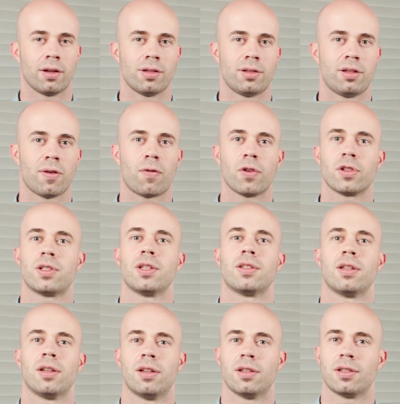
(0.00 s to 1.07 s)
differences
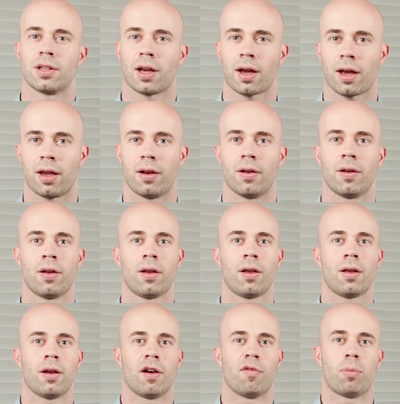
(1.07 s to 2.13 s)
in design
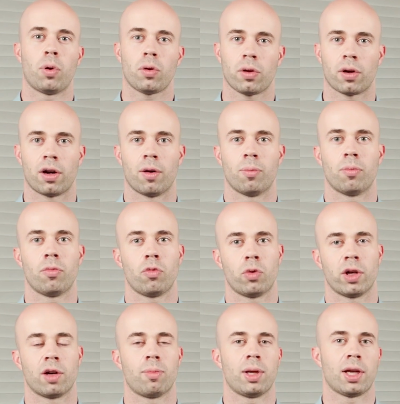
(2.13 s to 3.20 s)
of polearm
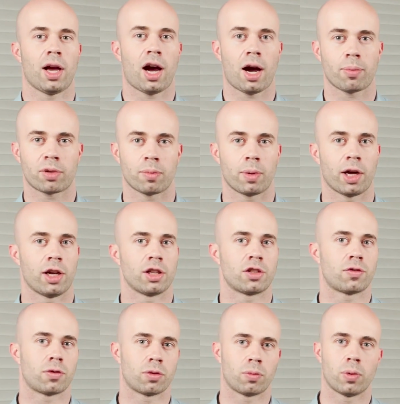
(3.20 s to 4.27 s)
when they're being optimized
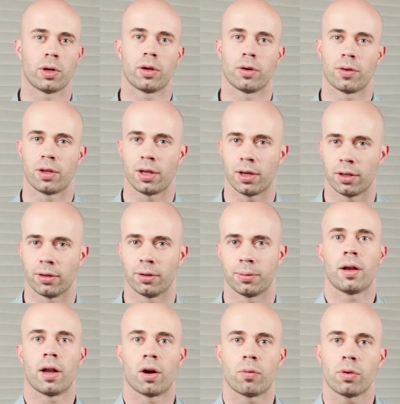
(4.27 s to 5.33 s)
for one or the other.
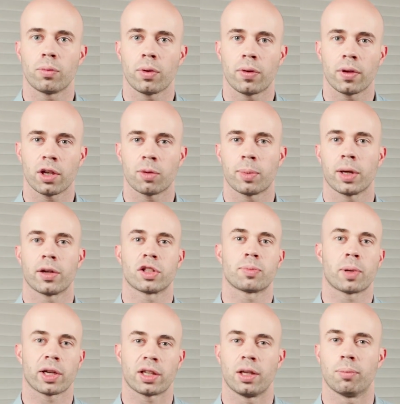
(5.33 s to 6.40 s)
Now, when we think about a
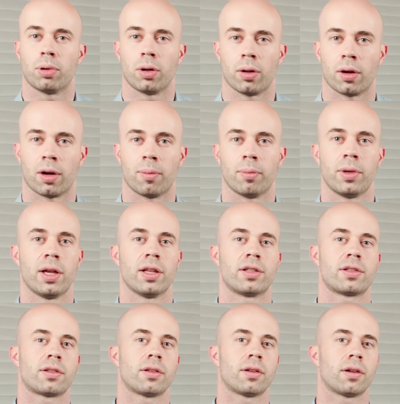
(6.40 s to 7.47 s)
spiking polearm,
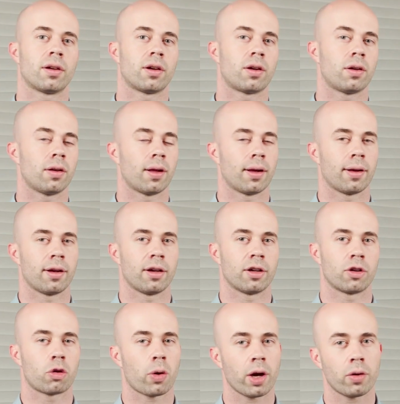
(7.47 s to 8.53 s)
it's
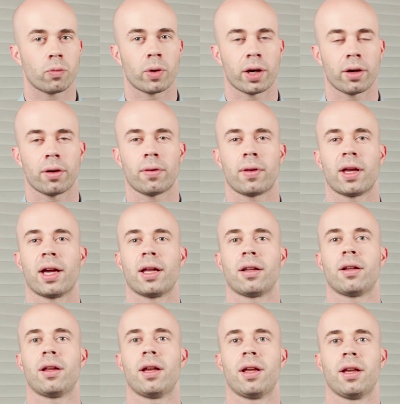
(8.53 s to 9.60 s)
quite rare
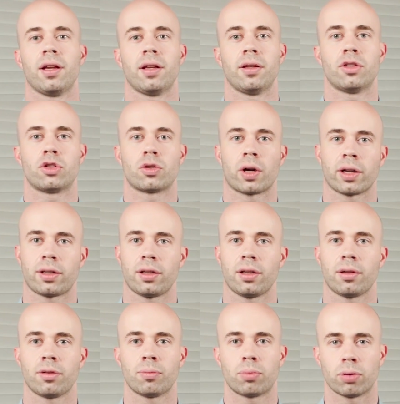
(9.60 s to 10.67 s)
that a
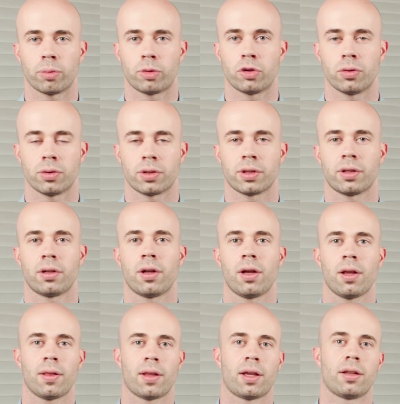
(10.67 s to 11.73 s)
striking protrusion
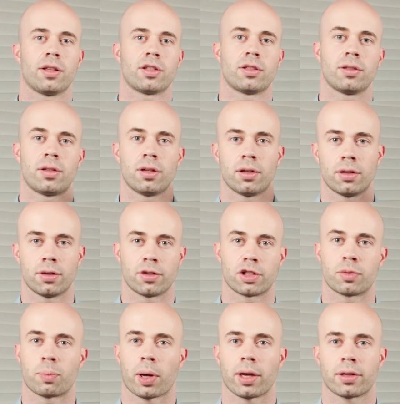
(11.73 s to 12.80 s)
that is intended to
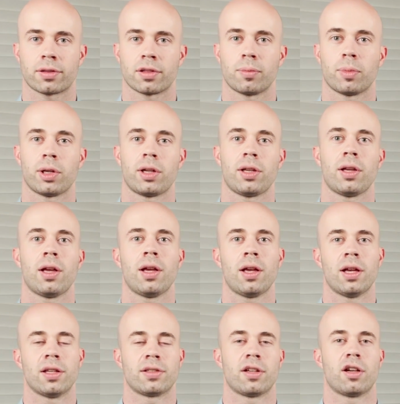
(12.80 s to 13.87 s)
spike somebody
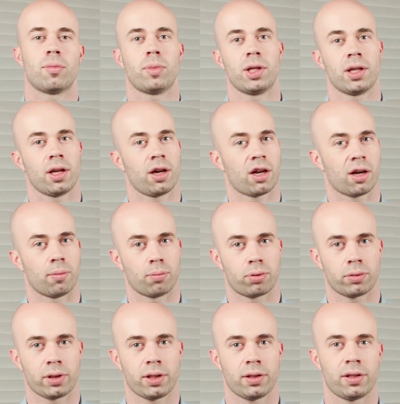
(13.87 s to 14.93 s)
is going to be a
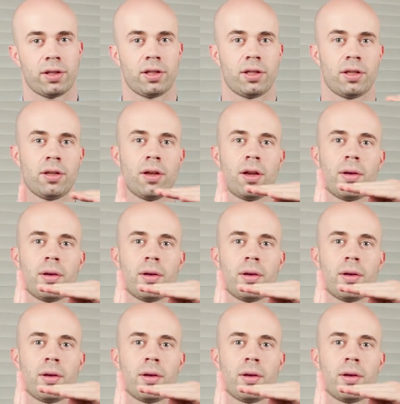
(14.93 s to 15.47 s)
completely